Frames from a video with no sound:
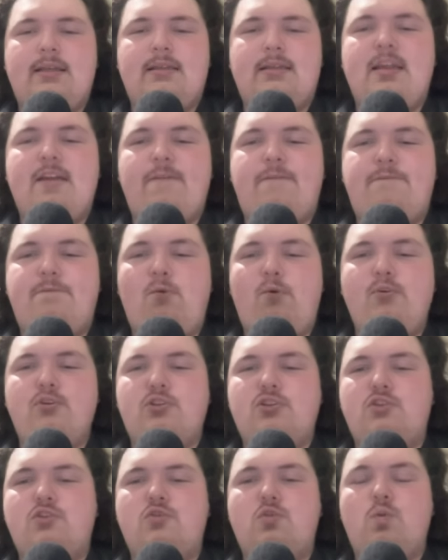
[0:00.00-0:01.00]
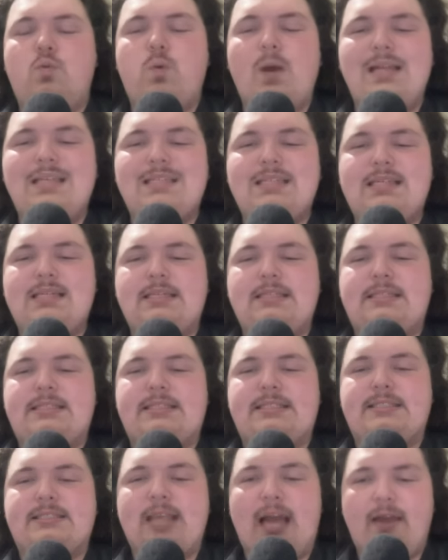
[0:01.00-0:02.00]
they forced
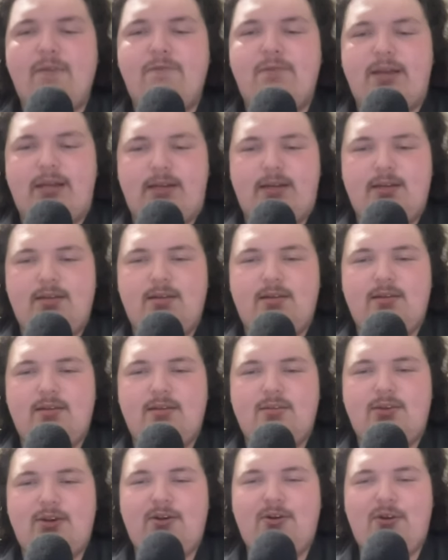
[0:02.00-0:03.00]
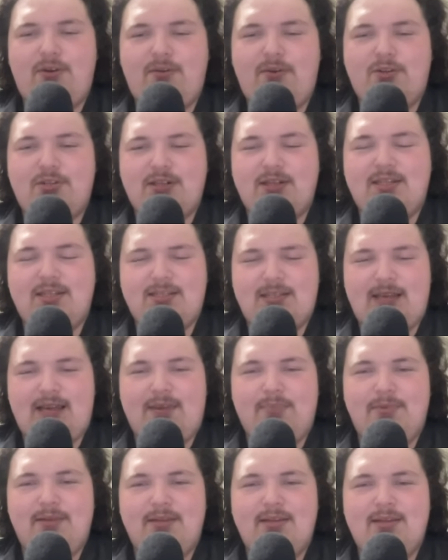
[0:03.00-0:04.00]
27 turnovers in this game.